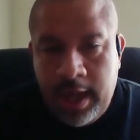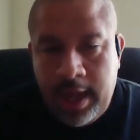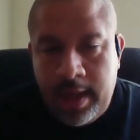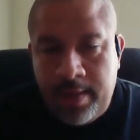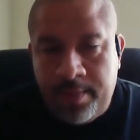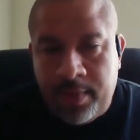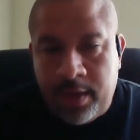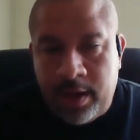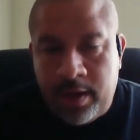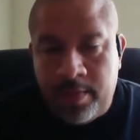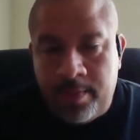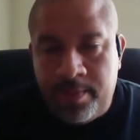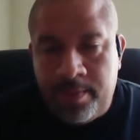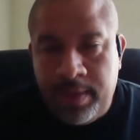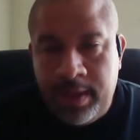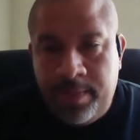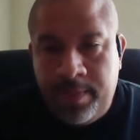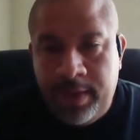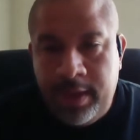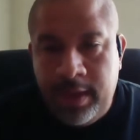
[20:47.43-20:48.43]
But a
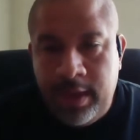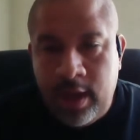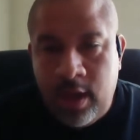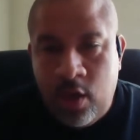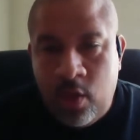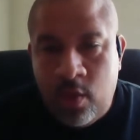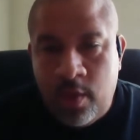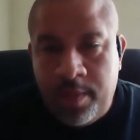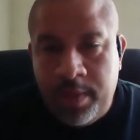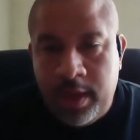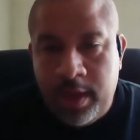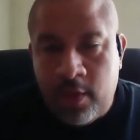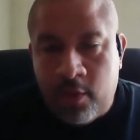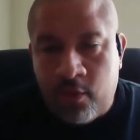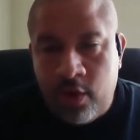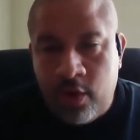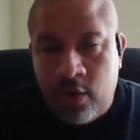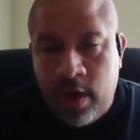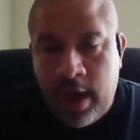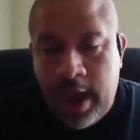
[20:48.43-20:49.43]
BPO would be a
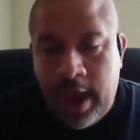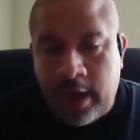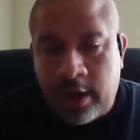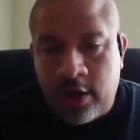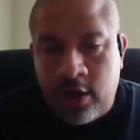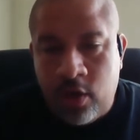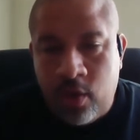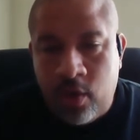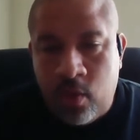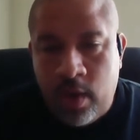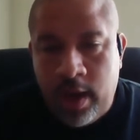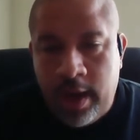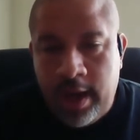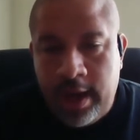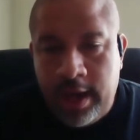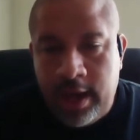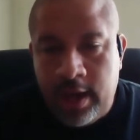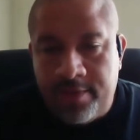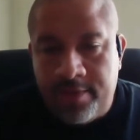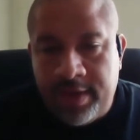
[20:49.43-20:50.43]
real accurate
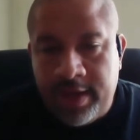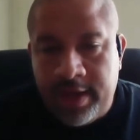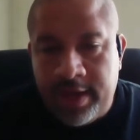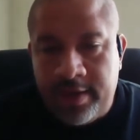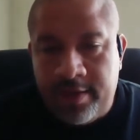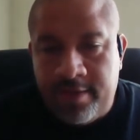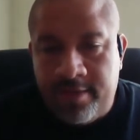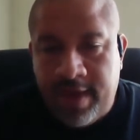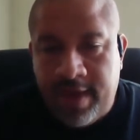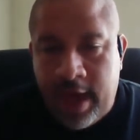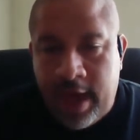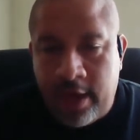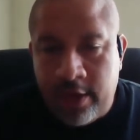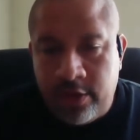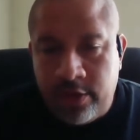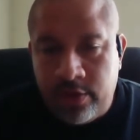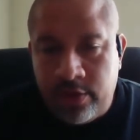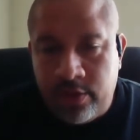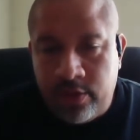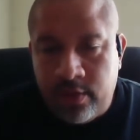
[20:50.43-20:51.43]
way of getting the
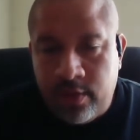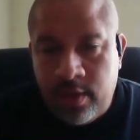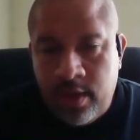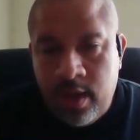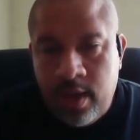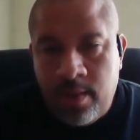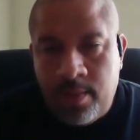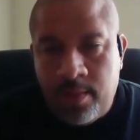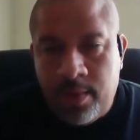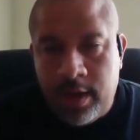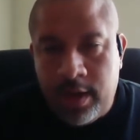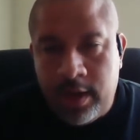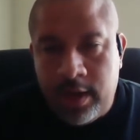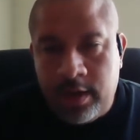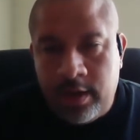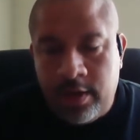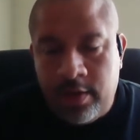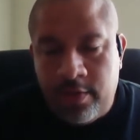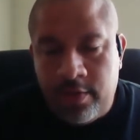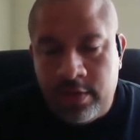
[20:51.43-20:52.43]
value.
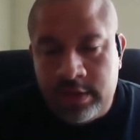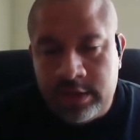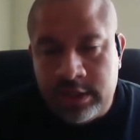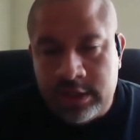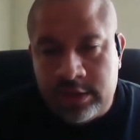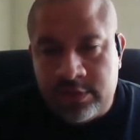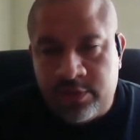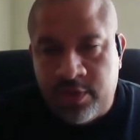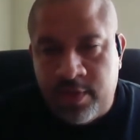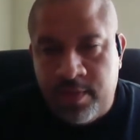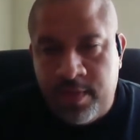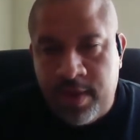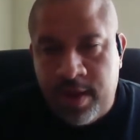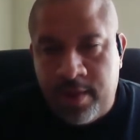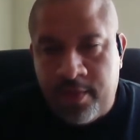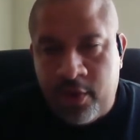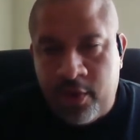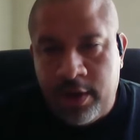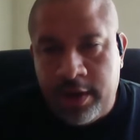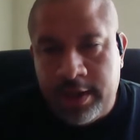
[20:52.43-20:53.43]
But just
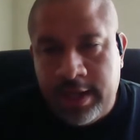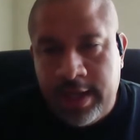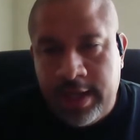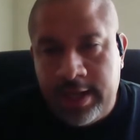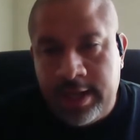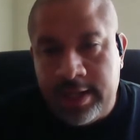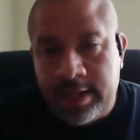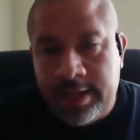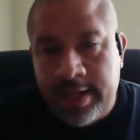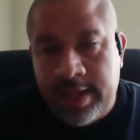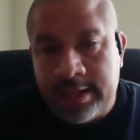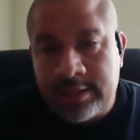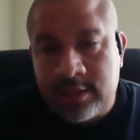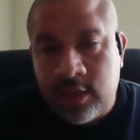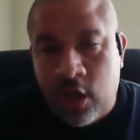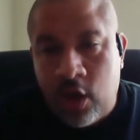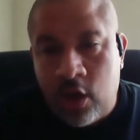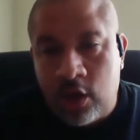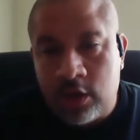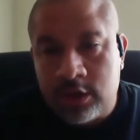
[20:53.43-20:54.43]
remember again that that's
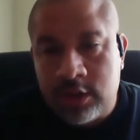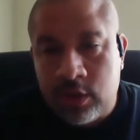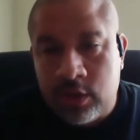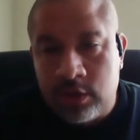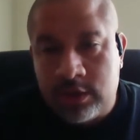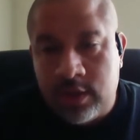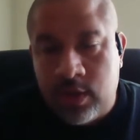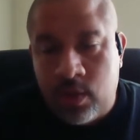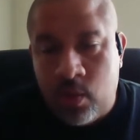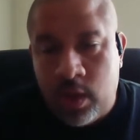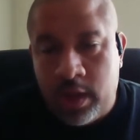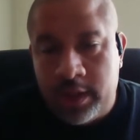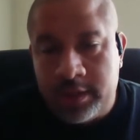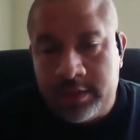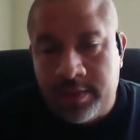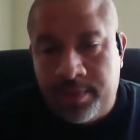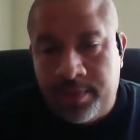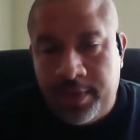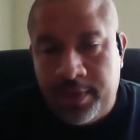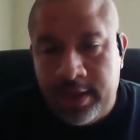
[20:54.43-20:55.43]
also
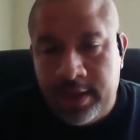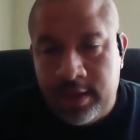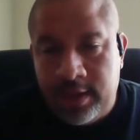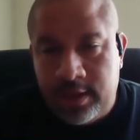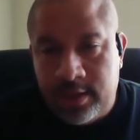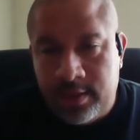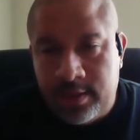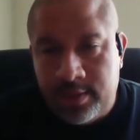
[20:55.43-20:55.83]
someone's opinion.